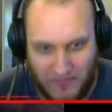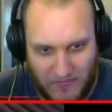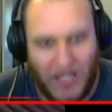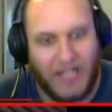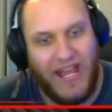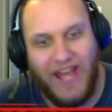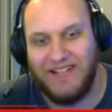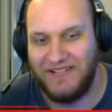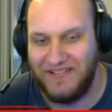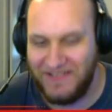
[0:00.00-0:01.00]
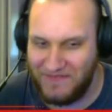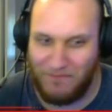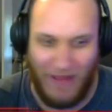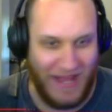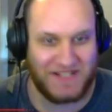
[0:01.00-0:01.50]
Again,
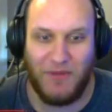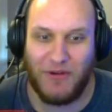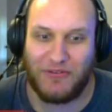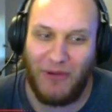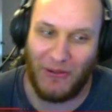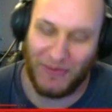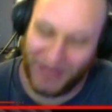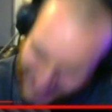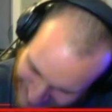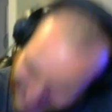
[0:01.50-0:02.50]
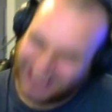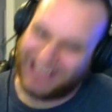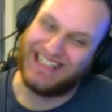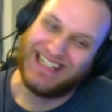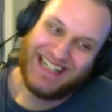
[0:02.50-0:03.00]
bad smoke throw.
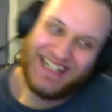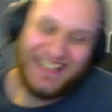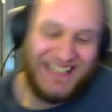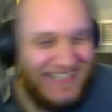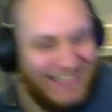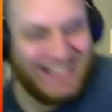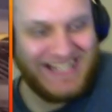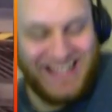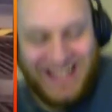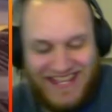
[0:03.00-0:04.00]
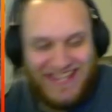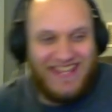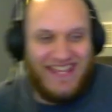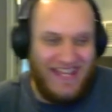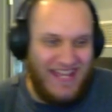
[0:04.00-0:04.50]

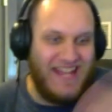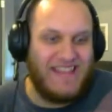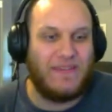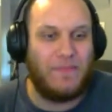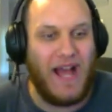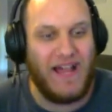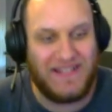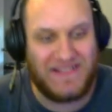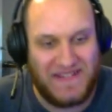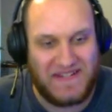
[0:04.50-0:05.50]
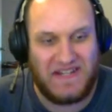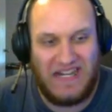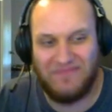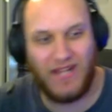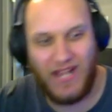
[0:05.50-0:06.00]
It hit the pallets this
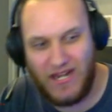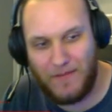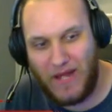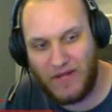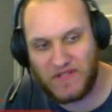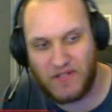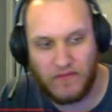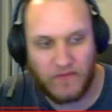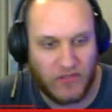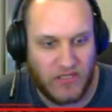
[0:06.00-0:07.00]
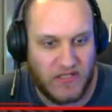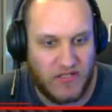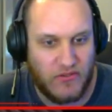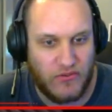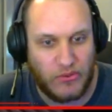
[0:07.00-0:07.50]
time, and it bounced over
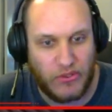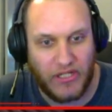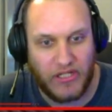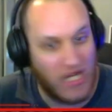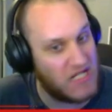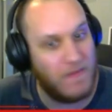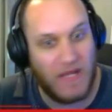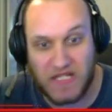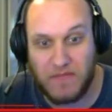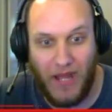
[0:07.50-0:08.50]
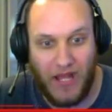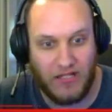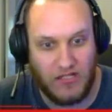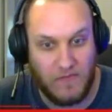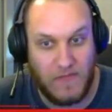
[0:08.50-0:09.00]
into the next best spot
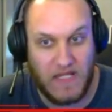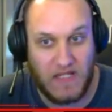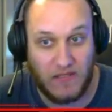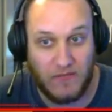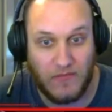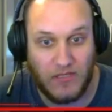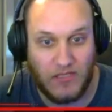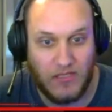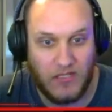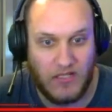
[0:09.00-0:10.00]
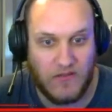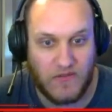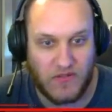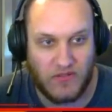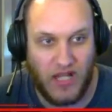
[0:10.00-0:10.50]
on B. And there's
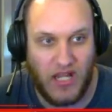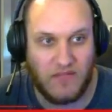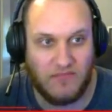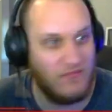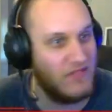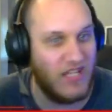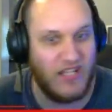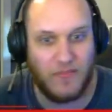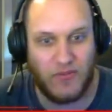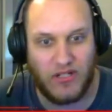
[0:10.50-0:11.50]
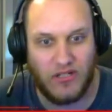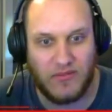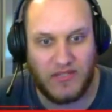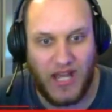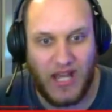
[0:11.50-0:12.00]
a grenade. Got hit pretty good with
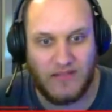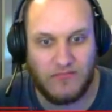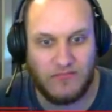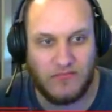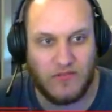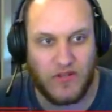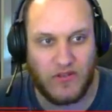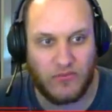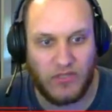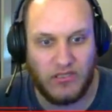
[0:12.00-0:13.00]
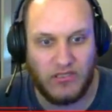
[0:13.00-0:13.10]
that. Another one.